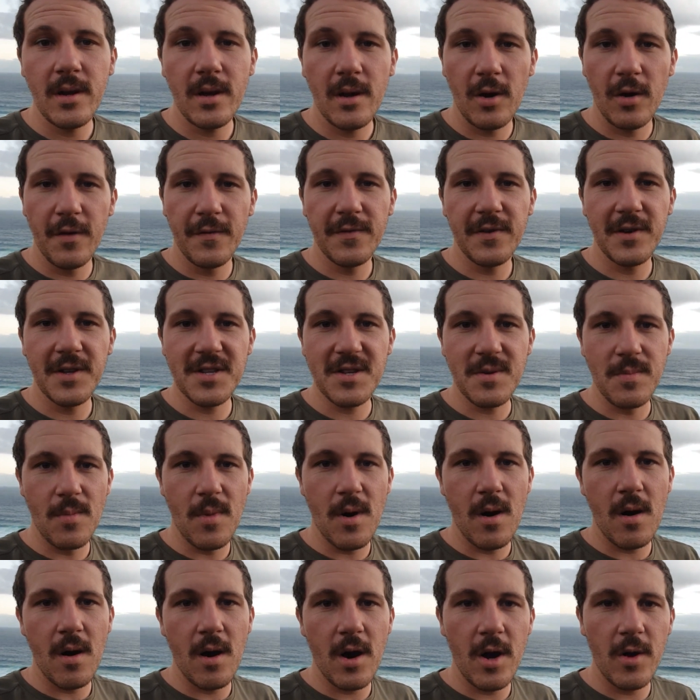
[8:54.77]
Hopefully
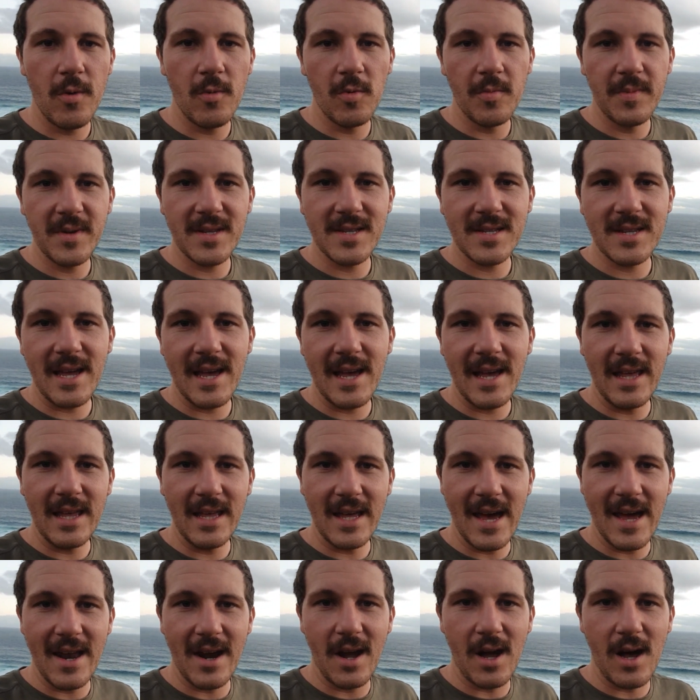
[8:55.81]
tomorrow we'll be staying
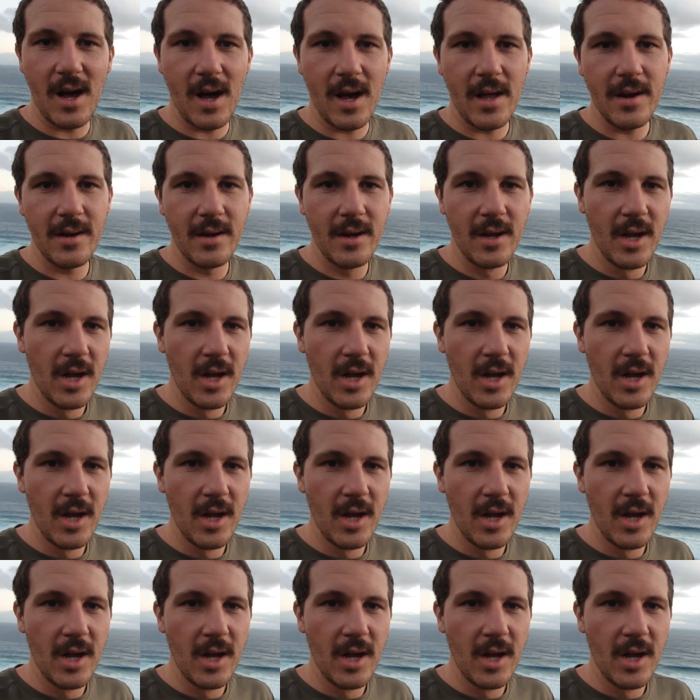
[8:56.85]
at a hut.